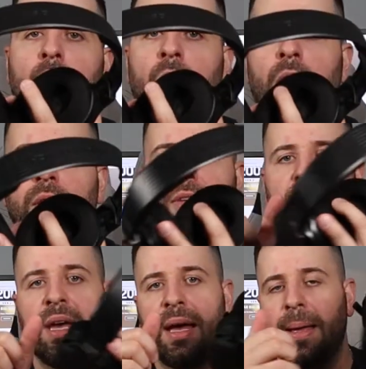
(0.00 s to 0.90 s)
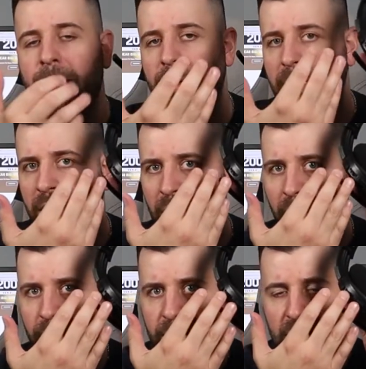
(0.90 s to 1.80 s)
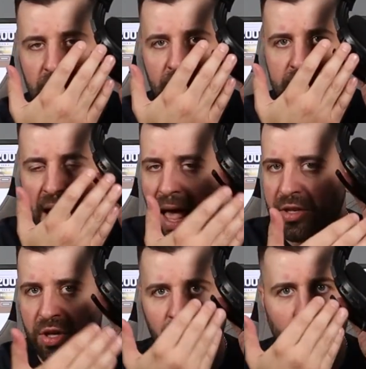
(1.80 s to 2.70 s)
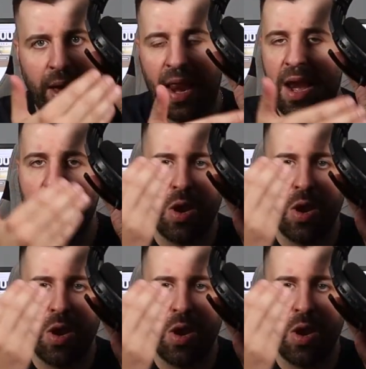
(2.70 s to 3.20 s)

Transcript: All the, uh, you know, the dials are located here.